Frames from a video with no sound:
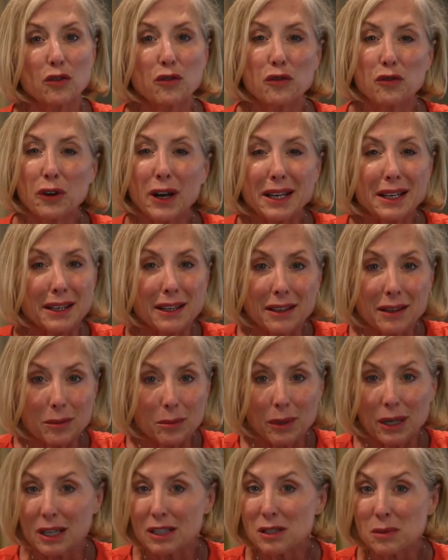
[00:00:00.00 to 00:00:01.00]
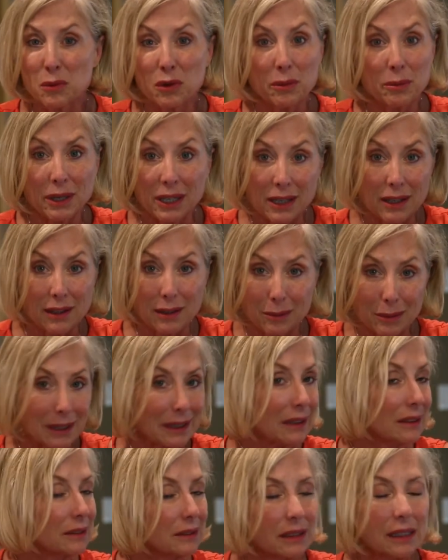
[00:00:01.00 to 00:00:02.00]
Freddie makes more money than
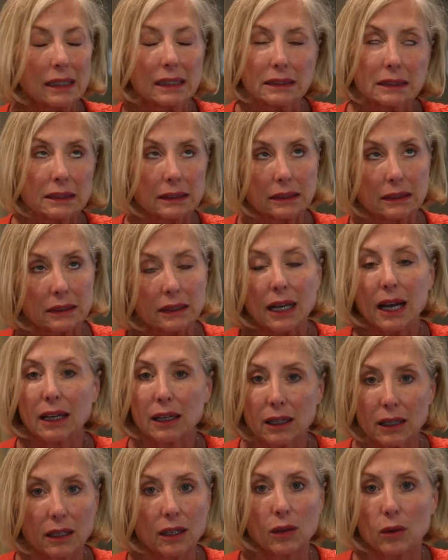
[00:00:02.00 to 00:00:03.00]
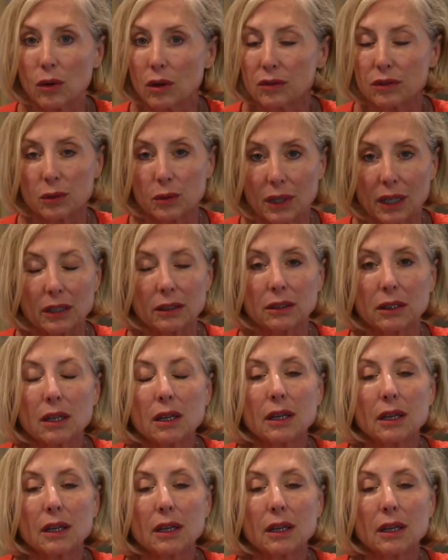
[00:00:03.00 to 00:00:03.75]
me. Not going to go over well.